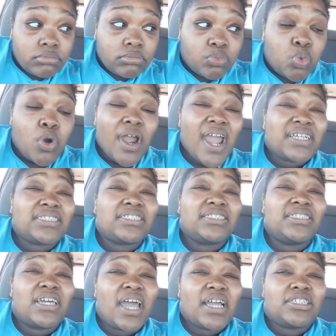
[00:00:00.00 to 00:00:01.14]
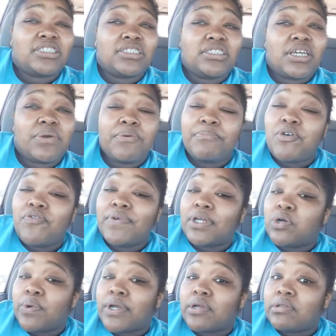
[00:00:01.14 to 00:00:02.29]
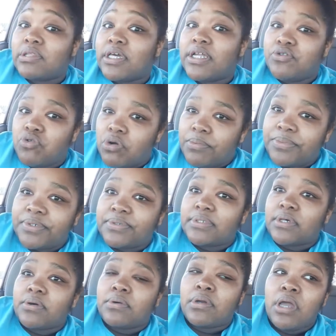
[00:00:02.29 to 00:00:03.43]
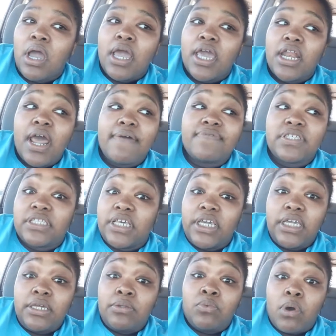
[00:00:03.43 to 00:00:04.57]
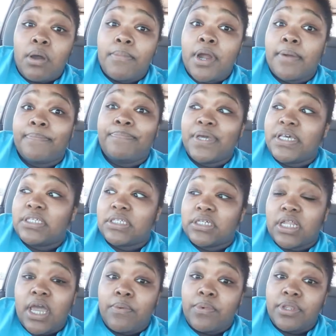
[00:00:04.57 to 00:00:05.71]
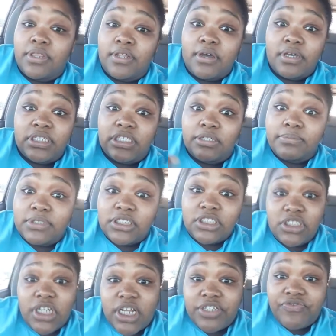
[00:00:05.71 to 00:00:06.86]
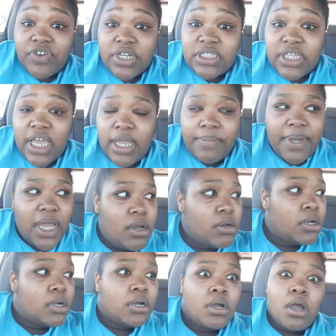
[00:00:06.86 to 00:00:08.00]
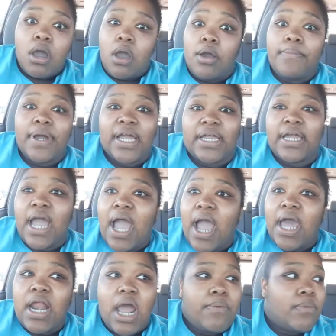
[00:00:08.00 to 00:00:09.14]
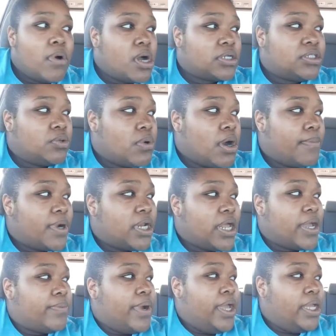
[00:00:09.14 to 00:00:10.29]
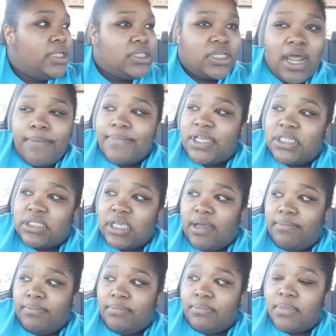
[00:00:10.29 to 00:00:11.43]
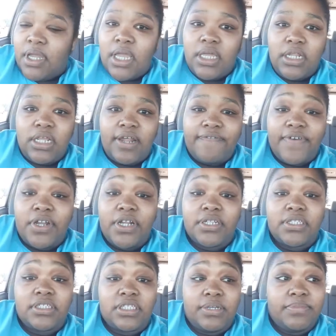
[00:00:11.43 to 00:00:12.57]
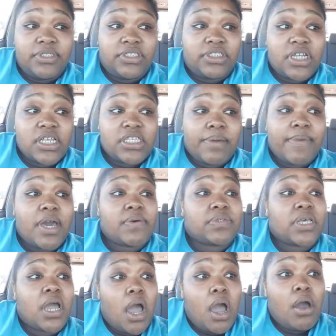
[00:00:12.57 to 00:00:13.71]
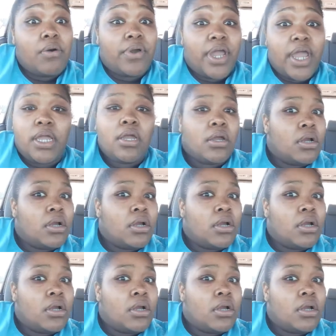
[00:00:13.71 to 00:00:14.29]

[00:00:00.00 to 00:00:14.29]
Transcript: We're actually they were moving quicker than normal. So, and I've seen Walmart busy. Like when the stimulus checks first came out, oh my God, I walked in Walmart like, wait, did I miss something? And then I found out the stimulus checks came out. I was like, oh, okay.